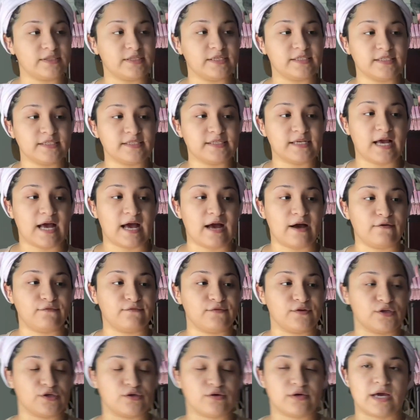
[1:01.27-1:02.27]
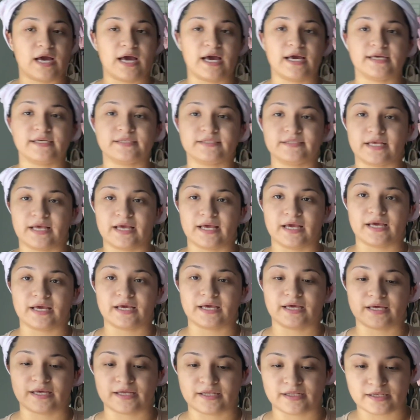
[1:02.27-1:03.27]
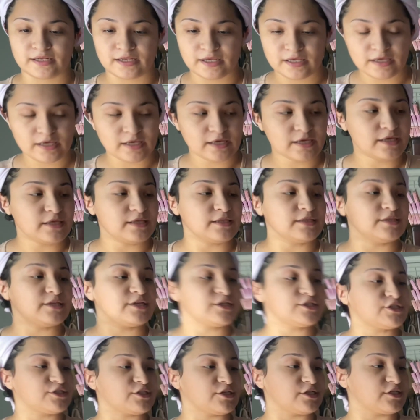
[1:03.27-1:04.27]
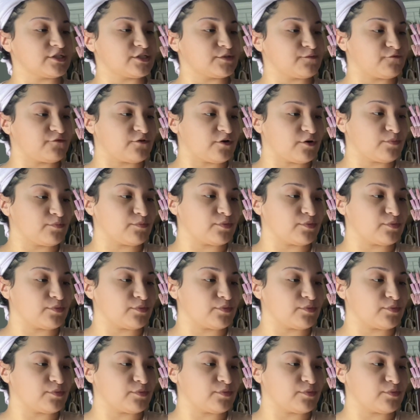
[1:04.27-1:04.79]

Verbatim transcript: This is an outfit, you guys, and this shirt is from